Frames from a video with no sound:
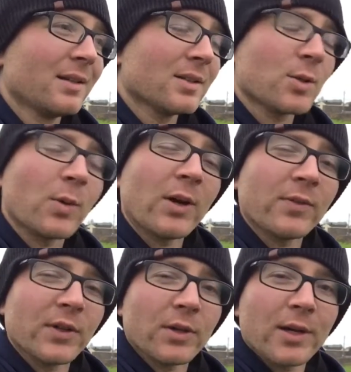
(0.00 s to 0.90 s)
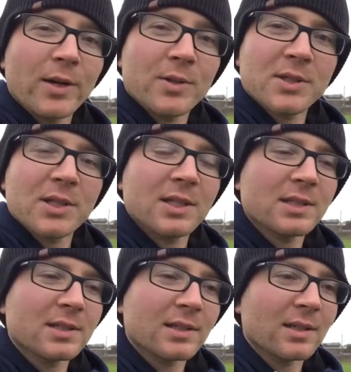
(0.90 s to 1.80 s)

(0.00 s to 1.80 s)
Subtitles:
12 euros to